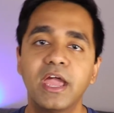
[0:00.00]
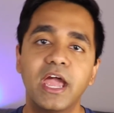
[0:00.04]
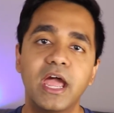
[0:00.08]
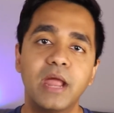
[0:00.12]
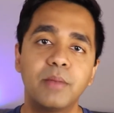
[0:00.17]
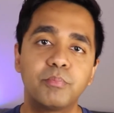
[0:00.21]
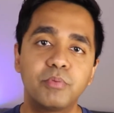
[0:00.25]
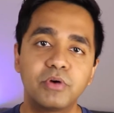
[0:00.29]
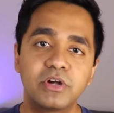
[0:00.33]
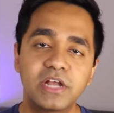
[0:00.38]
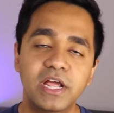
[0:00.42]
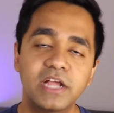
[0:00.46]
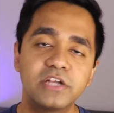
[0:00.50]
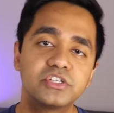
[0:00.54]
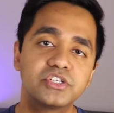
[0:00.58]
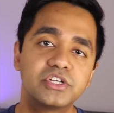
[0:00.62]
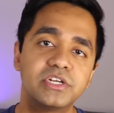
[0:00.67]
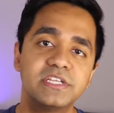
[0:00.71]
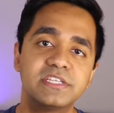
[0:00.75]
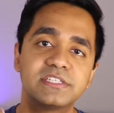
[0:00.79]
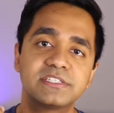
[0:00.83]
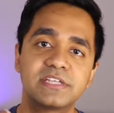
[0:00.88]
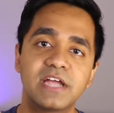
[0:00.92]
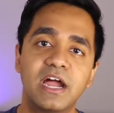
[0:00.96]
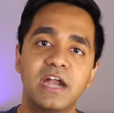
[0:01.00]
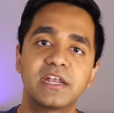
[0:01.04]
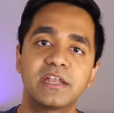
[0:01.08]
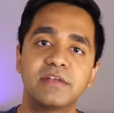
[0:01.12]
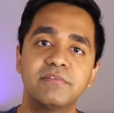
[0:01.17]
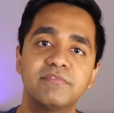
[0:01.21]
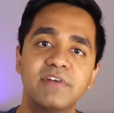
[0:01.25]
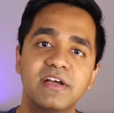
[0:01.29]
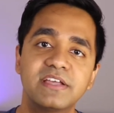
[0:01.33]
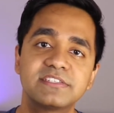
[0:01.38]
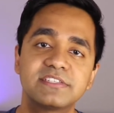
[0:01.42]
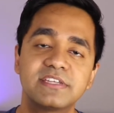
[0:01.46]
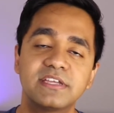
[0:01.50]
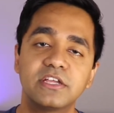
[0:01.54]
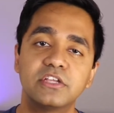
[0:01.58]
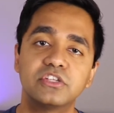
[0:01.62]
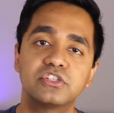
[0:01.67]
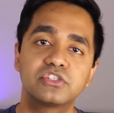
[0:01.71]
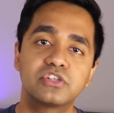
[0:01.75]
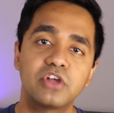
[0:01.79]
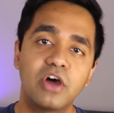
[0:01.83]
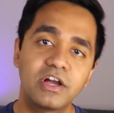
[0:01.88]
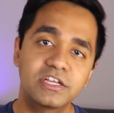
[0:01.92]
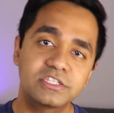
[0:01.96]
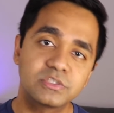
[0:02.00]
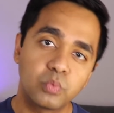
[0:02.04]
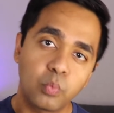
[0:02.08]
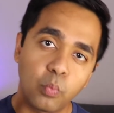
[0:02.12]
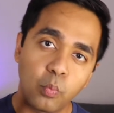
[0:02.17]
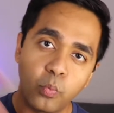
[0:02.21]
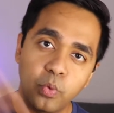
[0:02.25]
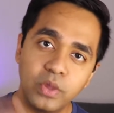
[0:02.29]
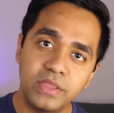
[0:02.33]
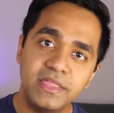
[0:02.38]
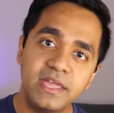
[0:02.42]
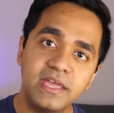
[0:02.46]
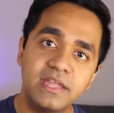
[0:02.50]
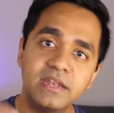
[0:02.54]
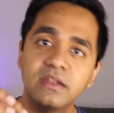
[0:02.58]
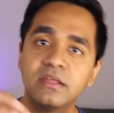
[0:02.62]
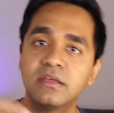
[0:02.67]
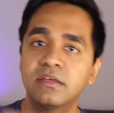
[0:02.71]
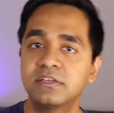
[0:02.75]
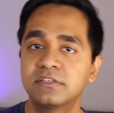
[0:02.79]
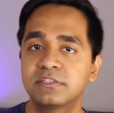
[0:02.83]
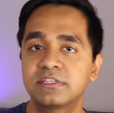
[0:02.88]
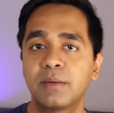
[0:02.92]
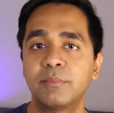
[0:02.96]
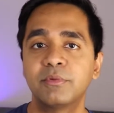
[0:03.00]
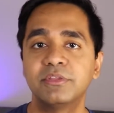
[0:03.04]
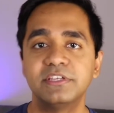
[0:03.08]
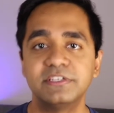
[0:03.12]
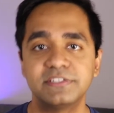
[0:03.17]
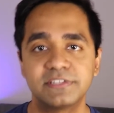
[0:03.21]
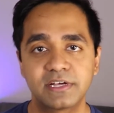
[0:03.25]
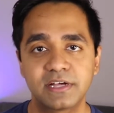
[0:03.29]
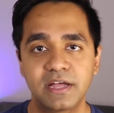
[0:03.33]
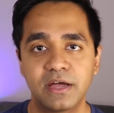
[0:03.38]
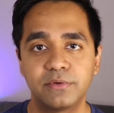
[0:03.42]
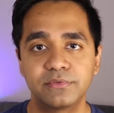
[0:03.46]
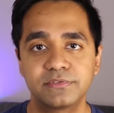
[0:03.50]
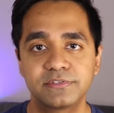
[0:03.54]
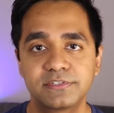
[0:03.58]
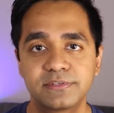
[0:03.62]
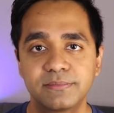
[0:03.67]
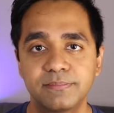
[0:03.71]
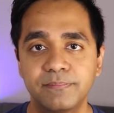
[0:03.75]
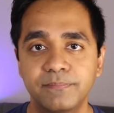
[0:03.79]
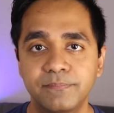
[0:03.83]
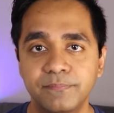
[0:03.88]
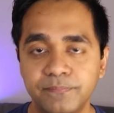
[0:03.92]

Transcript: and potentially start investing in stocks within some of these accounts.